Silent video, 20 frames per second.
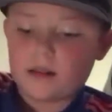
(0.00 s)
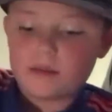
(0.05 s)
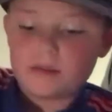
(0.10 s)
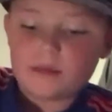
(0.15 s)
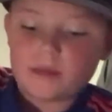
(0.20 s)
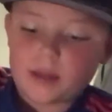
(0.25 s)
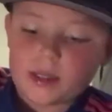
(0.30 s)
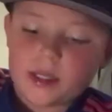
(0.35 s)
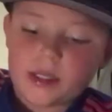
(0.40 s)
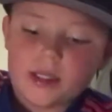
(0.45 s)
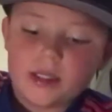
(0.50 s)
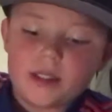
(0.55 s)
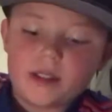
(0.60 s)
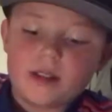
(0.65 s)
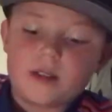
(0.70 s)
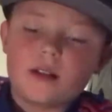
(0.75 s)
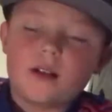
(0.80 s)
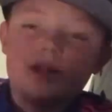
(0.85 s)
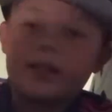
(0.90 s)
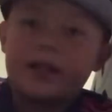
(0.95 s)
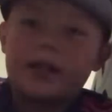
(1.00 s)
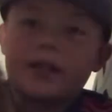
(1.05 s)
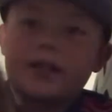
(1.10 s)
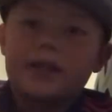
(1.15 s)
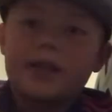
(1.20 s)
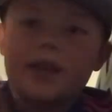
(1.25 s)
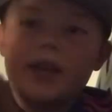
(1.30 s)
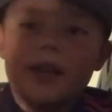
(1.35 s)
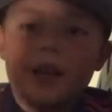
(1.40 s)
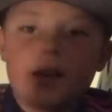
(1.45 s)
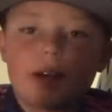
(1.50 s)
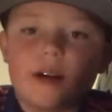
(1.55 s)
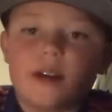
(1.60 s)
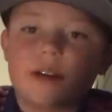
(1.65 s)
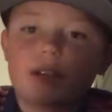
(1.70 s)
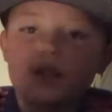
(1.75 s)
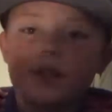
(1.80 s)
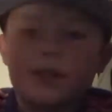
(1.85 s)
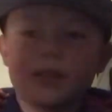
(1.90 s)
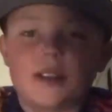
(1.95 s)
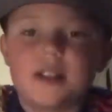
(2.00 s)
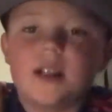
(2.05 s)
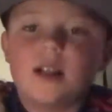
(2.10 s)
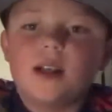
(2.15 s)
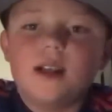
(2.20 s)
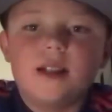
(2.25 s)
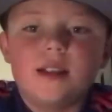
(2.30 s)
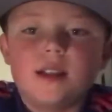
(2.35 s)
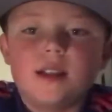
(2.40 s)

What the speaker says: But I didn't on that day. I also got